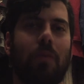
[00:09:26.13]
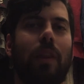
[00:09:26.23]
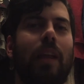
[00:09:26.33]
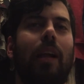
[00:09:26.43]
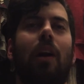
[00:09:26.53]
and
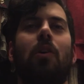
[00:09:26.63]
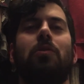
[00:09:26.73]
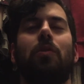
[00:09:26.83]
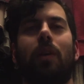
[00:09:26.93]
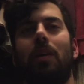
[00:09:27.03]
that
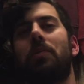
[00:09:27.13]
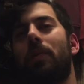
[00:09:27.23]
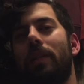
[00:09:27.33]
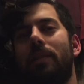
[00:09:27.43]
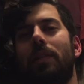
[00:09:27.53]
also kind of
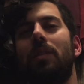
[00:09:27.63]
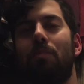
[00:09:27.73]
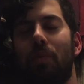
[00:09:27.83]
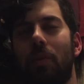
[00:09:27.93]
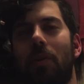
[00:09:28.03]
transcends
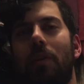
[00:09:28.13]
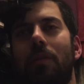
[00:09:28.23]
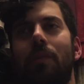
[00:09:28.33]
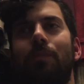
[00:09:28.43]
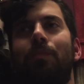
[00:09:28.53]
borders.